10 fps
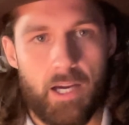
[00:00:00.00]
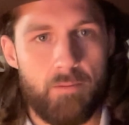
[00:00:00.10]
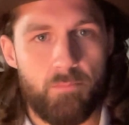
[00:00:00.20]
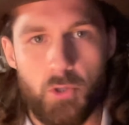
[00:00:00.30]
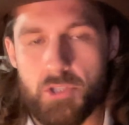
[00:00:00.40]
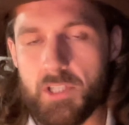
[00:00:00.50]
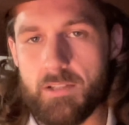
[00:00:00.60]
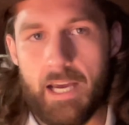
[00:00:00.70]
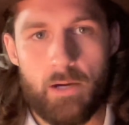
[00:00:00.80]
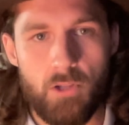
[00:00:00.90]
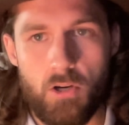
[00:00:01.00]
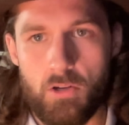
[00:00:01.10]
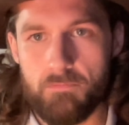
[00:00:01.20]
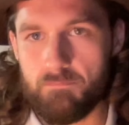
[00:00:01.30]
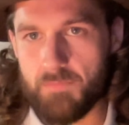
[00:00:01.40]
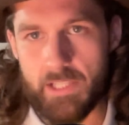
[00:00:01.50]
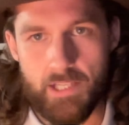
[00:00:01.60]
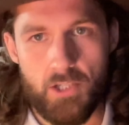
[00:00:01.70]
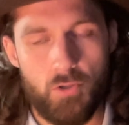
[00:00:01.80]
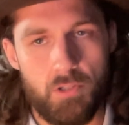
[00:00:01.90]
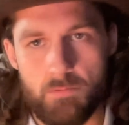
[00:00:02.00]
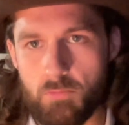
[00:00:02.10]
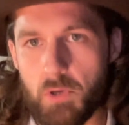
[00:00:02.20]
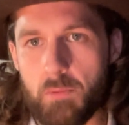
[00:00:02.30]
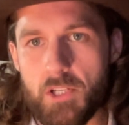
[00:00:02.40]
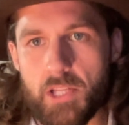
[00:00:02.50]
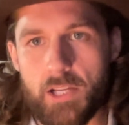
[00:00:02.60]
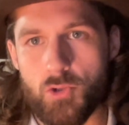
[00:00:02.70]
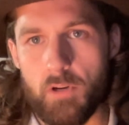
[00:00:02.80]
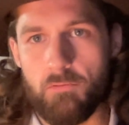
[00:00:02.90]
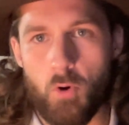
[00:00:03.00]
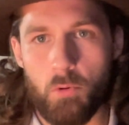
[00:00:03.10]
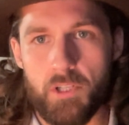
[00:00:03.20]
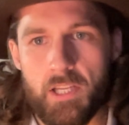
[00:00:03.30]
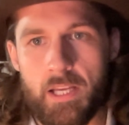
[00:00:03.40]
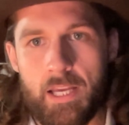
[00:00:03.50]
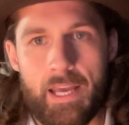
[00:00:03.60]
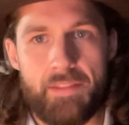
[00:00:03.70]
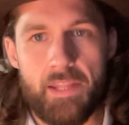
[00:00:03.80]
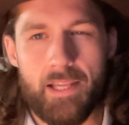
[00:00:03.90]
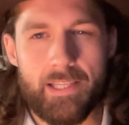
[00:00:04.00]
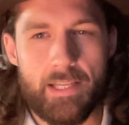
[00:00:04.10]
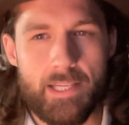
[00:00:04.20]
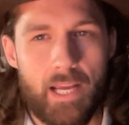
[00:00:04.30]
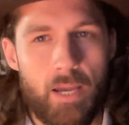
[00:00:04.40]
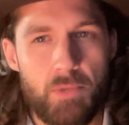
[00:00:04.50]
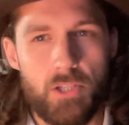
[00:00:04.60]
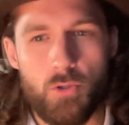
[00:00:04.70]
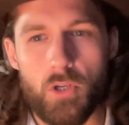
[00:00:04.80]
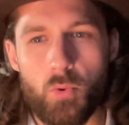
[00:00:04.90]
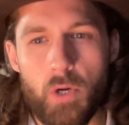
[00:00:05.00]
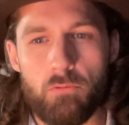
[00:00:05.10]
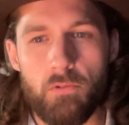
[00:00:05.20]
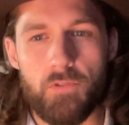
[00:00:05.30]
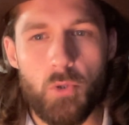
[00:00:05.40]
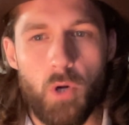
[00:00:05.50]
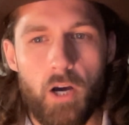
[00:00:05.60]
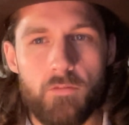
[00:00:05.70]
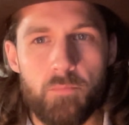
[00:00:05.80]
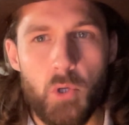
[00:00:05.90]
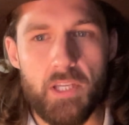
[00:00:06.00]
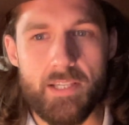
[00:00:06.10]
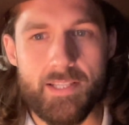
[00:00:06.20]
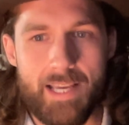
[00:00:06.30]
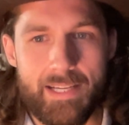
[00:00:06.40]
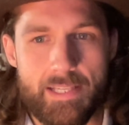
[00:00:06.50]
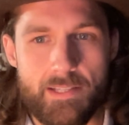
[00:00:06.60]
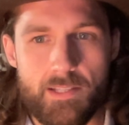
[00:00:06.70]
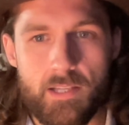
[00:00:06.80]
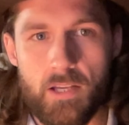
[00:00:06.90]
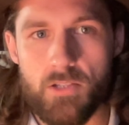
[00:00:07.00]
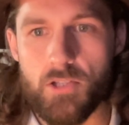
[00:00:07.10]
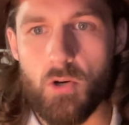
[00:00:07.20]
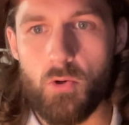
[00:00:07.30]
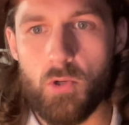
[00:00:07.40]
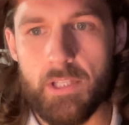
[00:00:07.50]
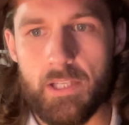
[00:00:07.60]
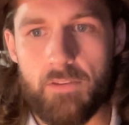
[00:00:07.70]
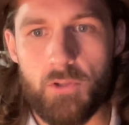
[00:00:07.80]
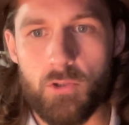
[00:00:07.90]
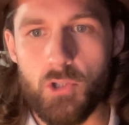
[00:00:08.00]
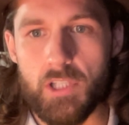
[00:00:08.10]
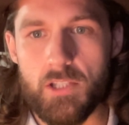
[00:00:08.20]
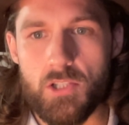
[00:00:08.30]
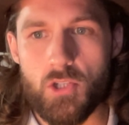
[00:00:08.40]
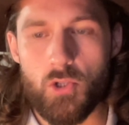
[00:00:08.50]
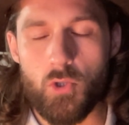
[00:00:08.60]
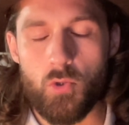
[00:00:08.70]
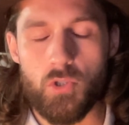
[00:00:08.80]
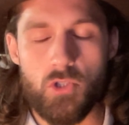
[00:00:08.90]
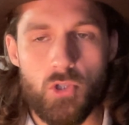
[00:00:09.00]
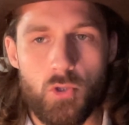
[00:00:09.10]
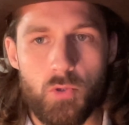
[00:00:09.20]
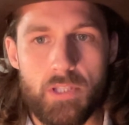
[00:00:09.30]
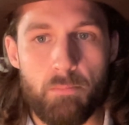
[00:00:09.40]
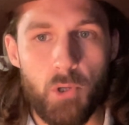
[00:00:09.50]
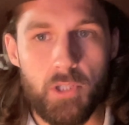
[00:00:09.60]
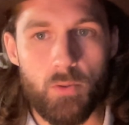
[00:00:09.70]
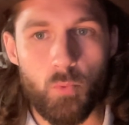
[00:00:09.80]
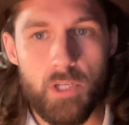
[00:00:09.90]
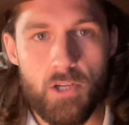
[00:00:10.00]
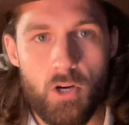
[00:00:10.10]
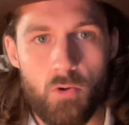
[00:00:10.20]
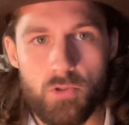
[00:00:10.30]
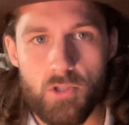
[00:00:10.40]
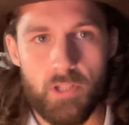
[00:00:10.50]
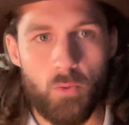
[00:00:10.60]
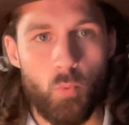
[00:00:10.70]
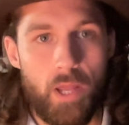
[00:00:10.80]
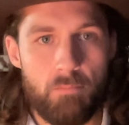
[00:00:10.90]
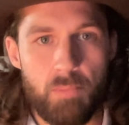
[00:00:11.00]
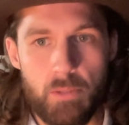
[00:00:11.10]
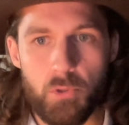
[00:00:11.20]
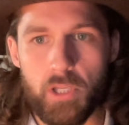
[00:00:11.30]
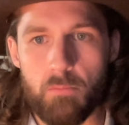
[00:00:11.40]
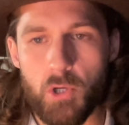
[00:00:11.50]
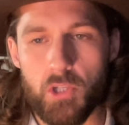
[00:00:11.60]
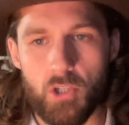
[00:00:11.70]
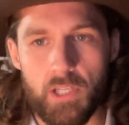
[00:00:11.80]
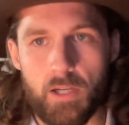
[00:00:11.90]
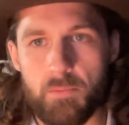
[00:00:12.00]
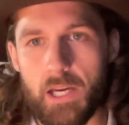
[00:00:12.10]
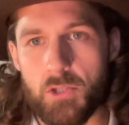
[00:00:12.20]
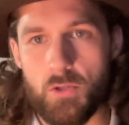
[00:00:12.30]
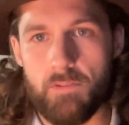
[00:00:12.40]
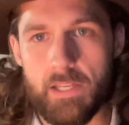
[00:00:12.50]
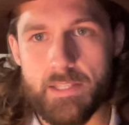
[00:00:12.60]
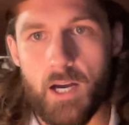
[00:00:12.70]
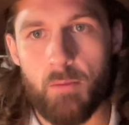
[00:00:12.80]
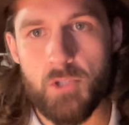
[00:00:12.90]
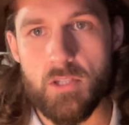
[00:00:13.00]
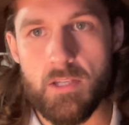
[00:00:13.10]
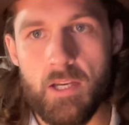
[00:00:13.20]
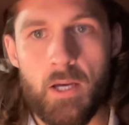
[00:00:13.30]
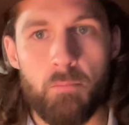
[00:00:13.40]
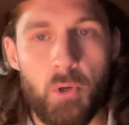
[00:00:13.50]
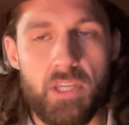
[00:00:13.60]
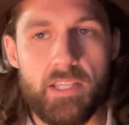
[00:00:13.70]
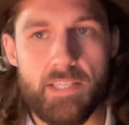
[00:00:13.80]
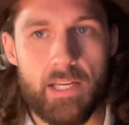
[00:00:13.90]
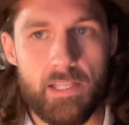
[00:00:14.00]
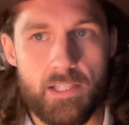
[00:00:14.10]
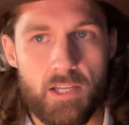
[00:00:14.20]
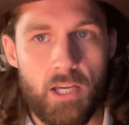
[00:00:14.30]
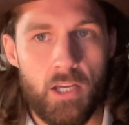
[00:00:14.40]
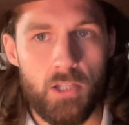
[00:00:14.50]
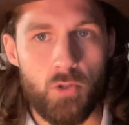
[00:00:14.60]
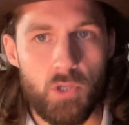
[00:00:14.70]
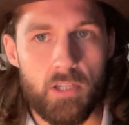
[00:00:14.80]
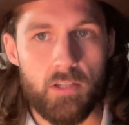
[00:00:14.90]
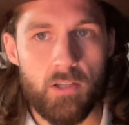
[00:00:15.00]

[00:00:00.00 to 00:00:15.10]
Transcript: Person, how long, that's how you do it. Pretty much that straightforward. And then, like I said, I am going to do a quick review of booking settings. So if you're looking to do the booking window, so like when people can book, you're going to come down to advanced options, booking settings. You can